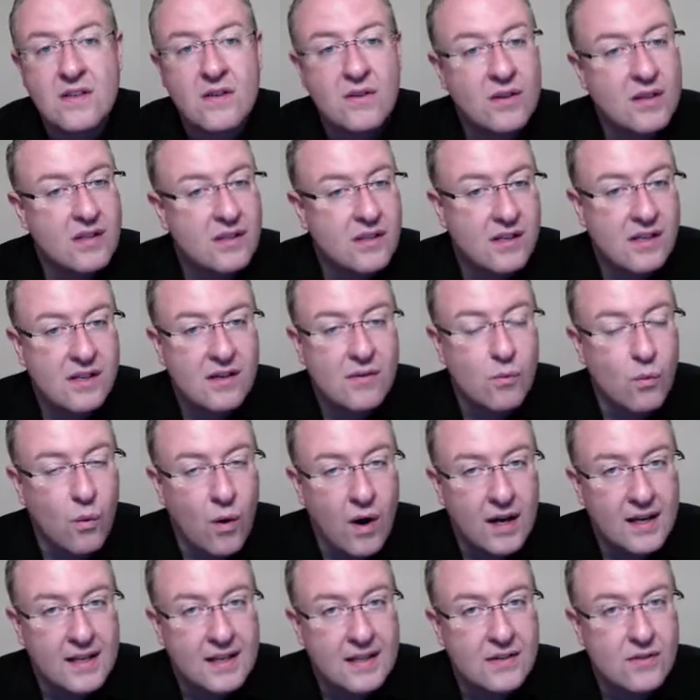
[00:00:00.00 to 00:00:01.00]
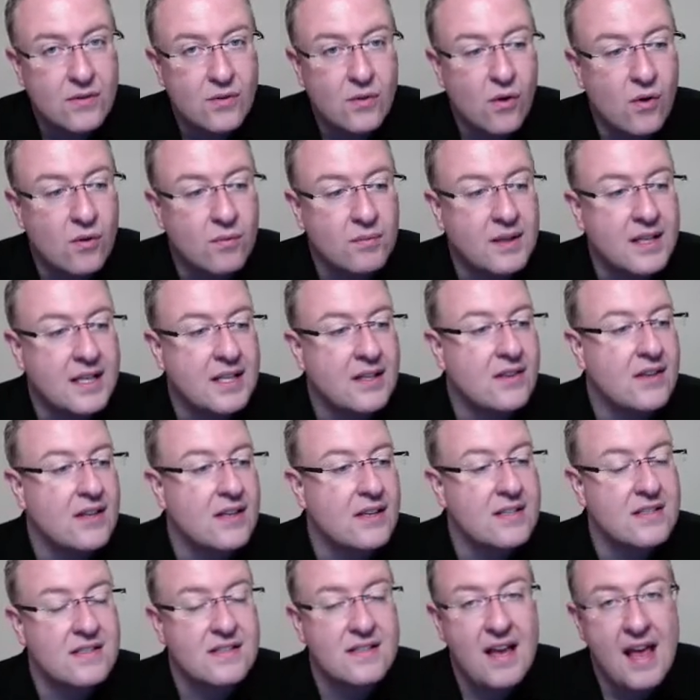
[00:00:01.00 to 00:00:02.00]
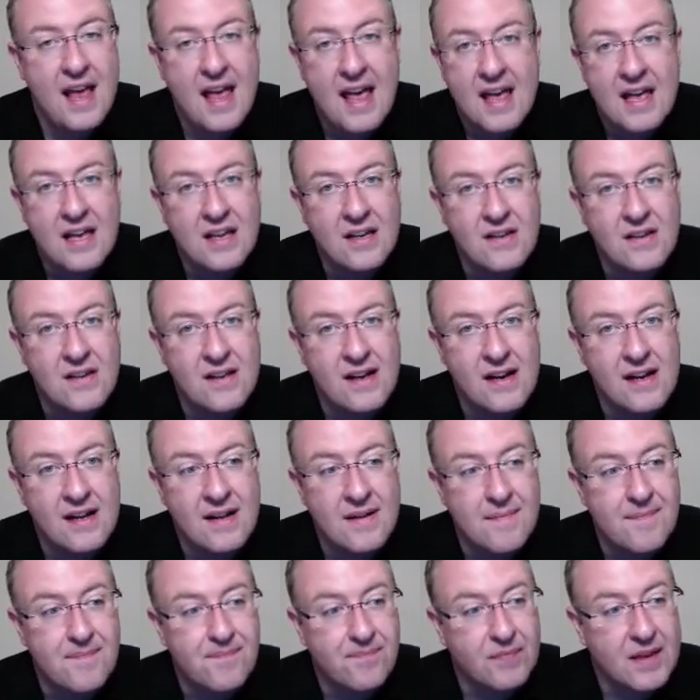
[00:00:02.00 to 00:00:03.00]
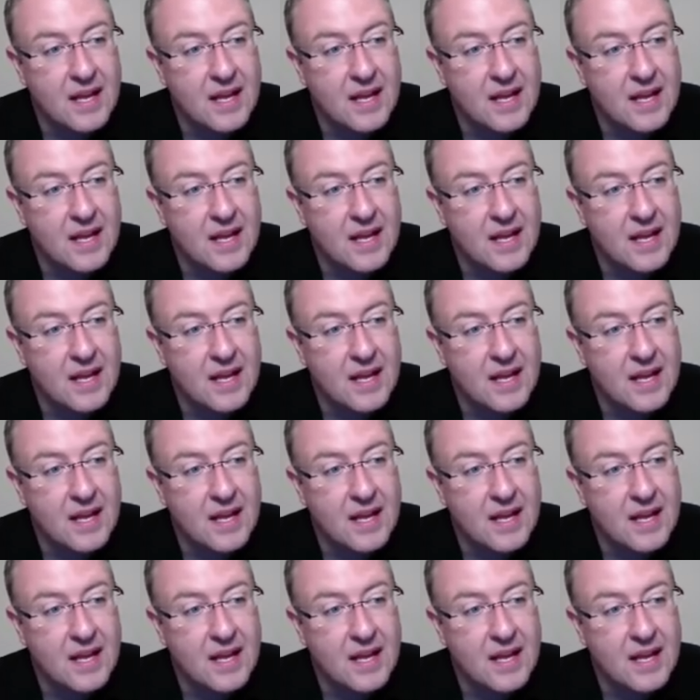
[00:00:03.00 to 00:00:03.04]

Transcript: You could walk into a home like this and uh,